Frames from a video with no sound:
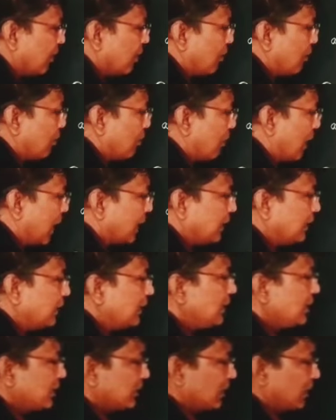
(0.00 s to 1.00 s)

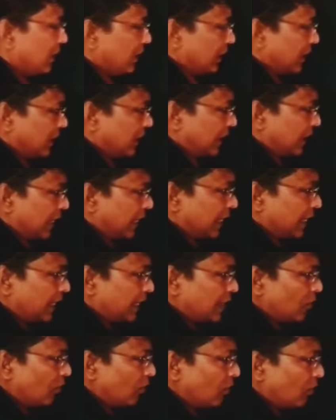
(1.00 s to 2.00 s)
minus
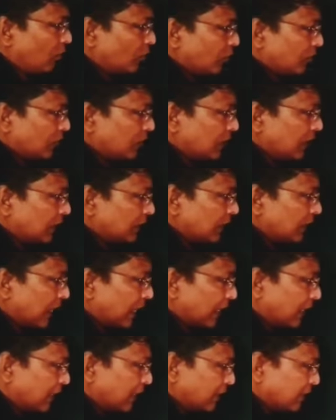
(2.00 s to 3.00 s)
area of this
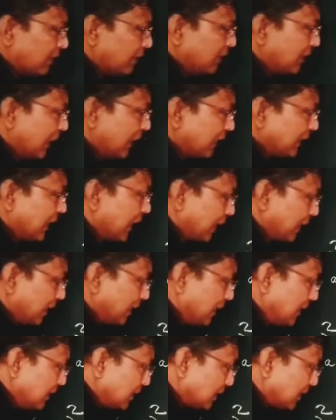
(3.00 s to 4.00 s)
rectangle
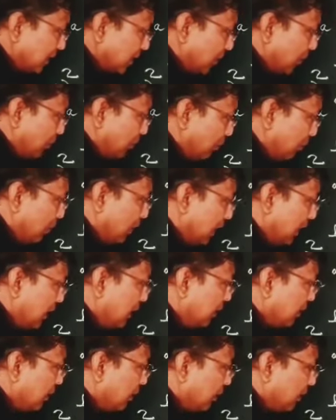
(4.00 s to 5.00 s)
is
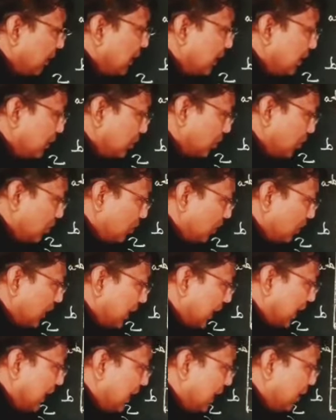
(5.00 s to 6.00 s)
b into
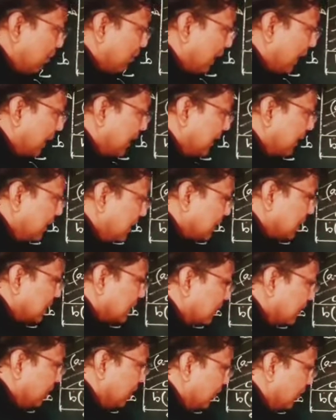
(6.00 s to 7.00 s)
a minus
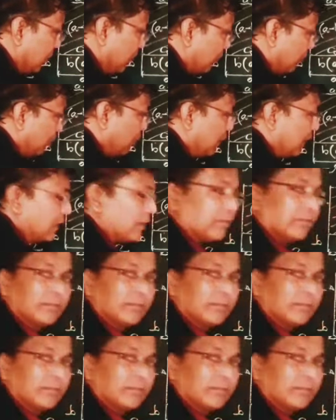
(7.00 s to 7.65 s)
b.